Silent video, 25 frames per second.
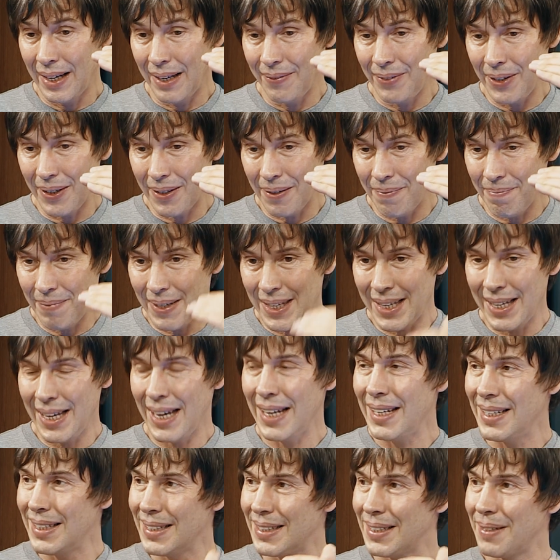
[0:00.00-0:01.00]
if you can
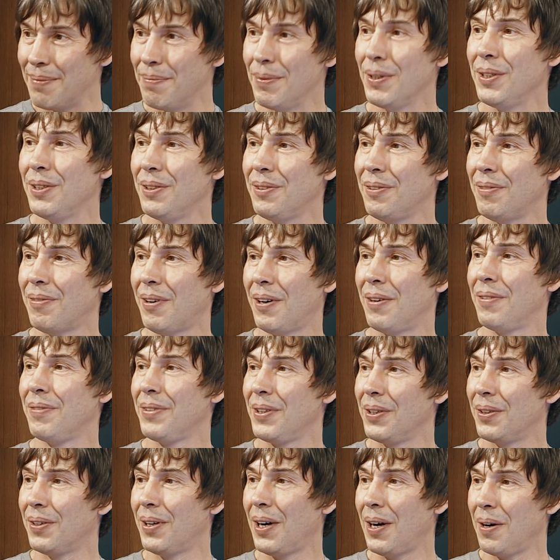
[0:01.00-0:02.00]
begin to move off
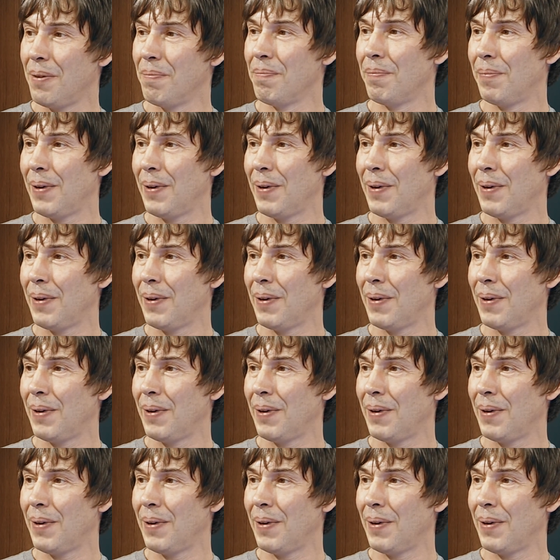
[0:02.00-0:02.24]
your home